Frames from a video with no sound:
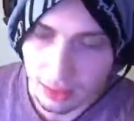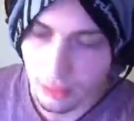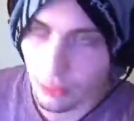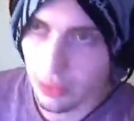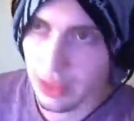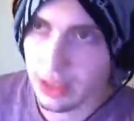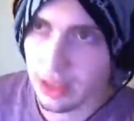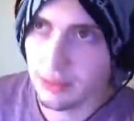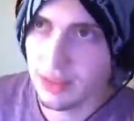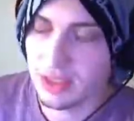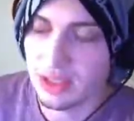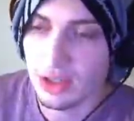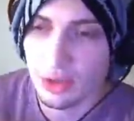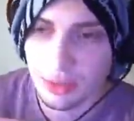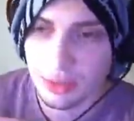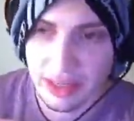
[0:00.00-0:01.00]
when it comes to
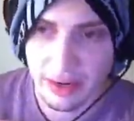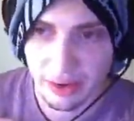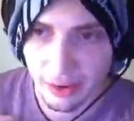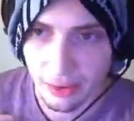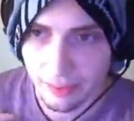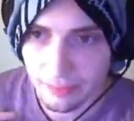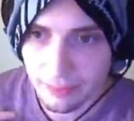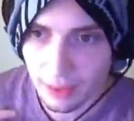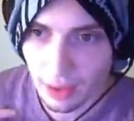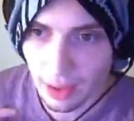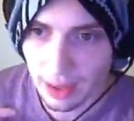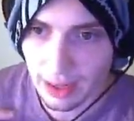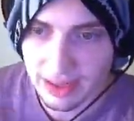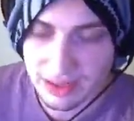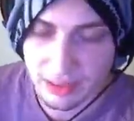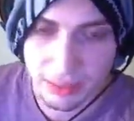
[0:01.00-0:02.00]
human error,
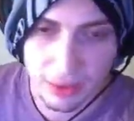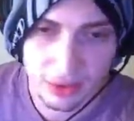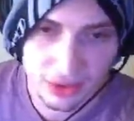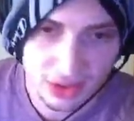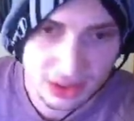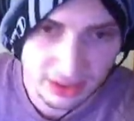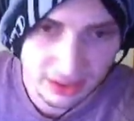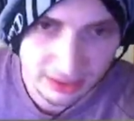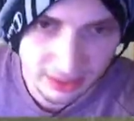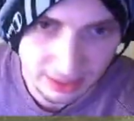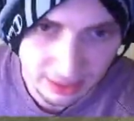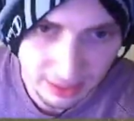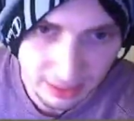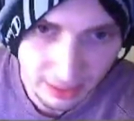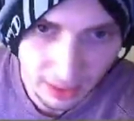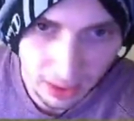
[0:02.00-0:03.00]
uh, as opposed to
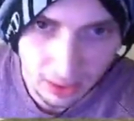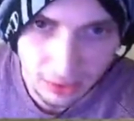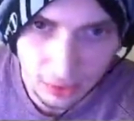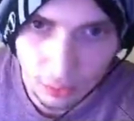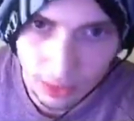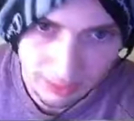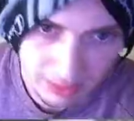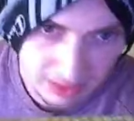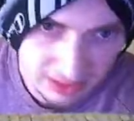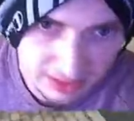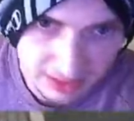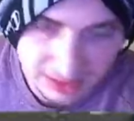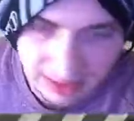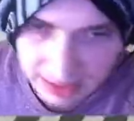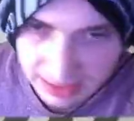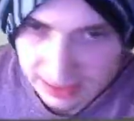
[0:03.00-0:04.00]
other
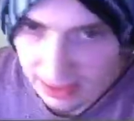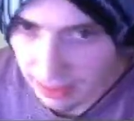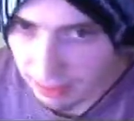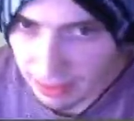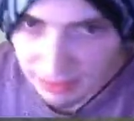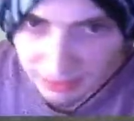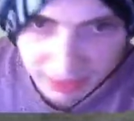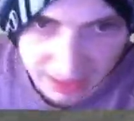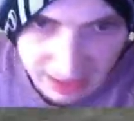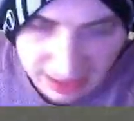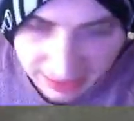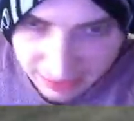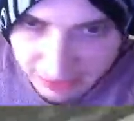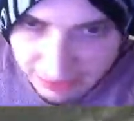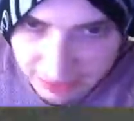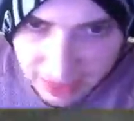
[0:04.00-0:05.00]
weapons like the
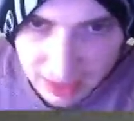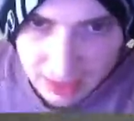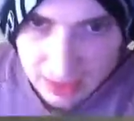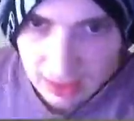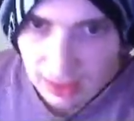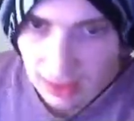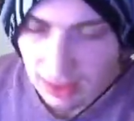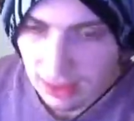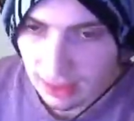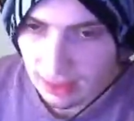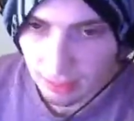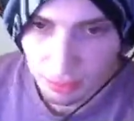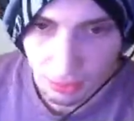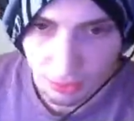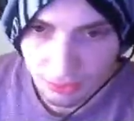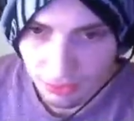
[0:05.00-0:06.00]
MP5, uh,
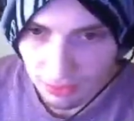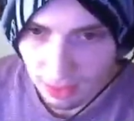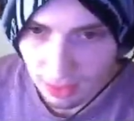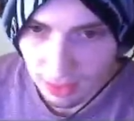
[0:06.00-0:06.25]
Bullfrog,